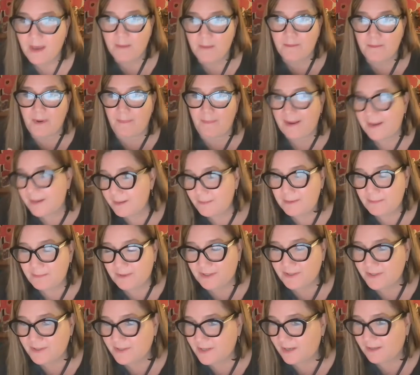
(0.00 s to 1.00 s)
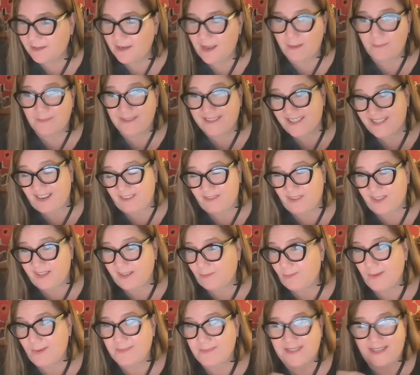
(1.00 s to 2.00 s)
But my amypritchard.com, it's not really a
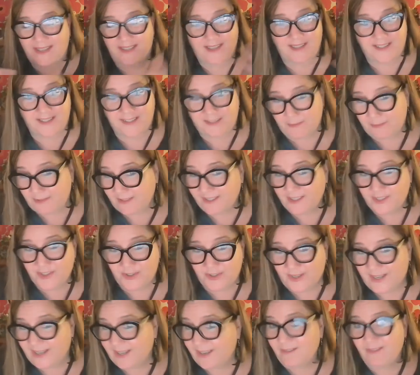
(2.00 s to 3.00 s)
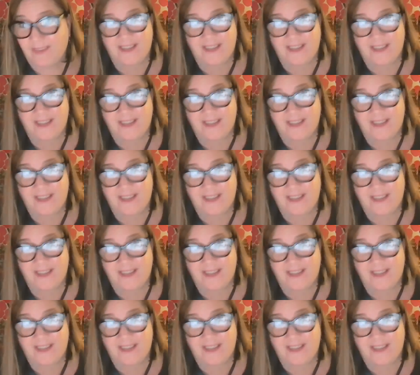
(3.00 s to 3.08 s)
website. It's a link tree.